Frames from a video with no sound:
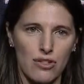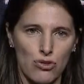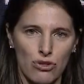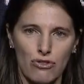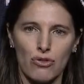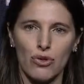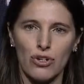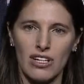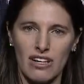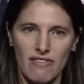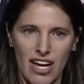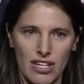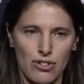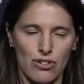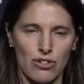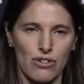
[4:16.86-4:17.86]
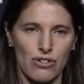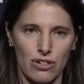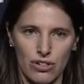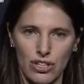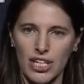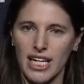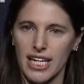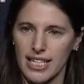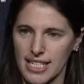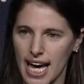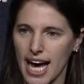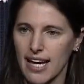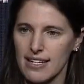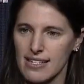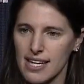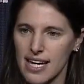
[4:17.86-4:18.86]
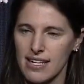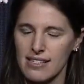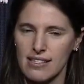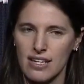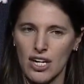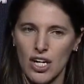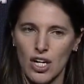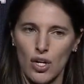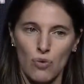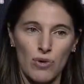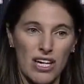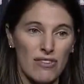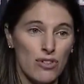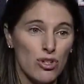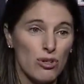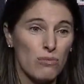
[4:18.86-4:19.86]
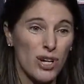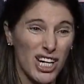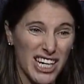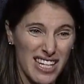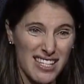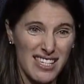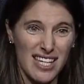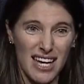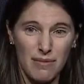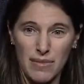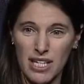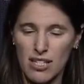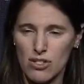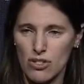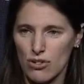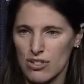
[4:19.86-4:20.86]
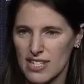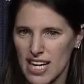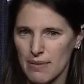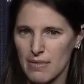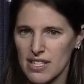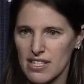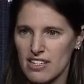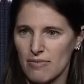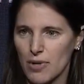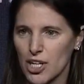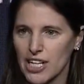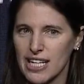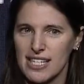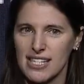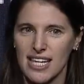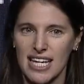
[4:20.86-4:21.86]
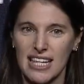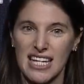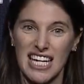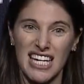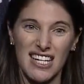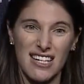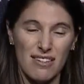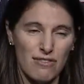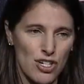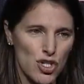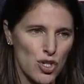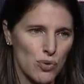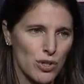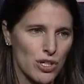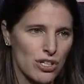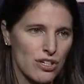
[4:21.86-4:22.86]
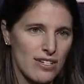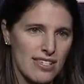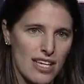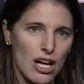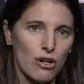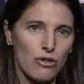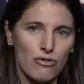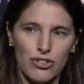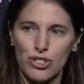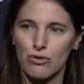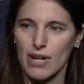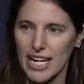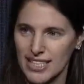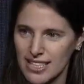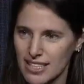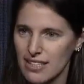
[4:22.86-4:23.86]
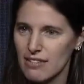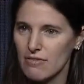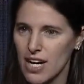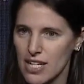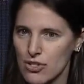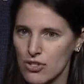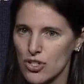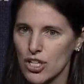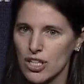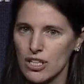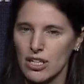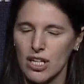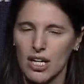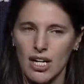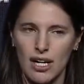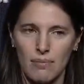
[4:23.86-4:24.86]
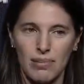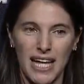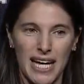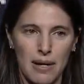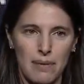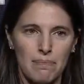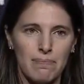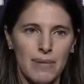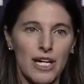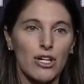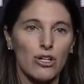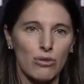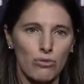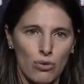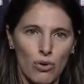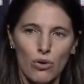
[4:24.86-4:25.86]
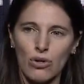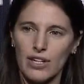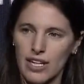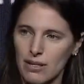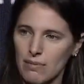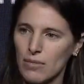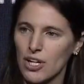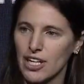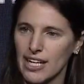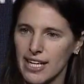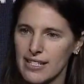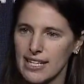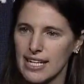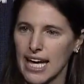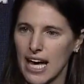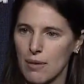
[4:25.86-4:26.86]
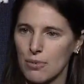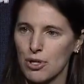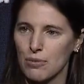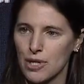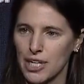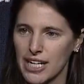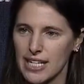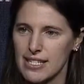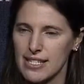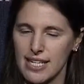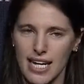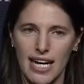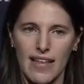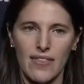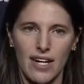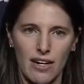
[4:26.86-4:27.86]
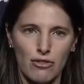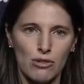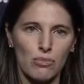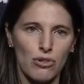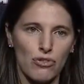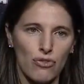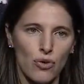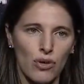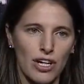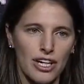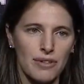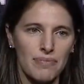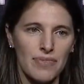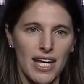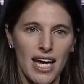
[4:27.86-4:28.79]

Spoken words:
sort of foreign investors are looking to access. We have new market segments or segments of markets like the individual or self-directed investor playing a bigger role in markets and capital markets today than ever before.